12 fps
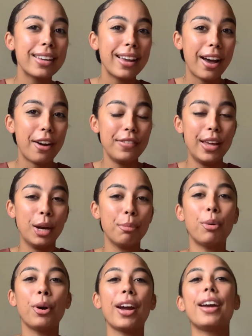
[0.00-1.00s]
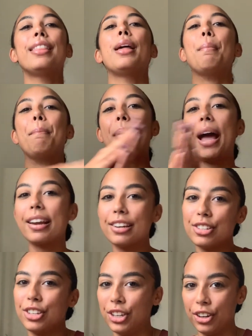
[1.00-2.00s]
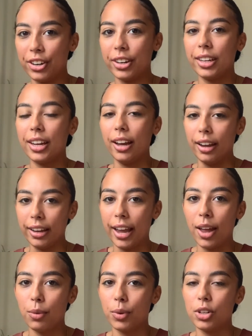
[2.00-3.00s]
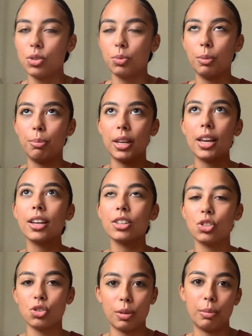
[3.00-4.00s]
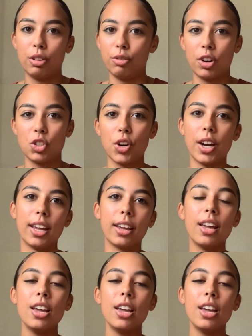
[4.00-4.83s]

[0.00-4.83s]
of the airport and then back into security again, which would be extremely frustrating.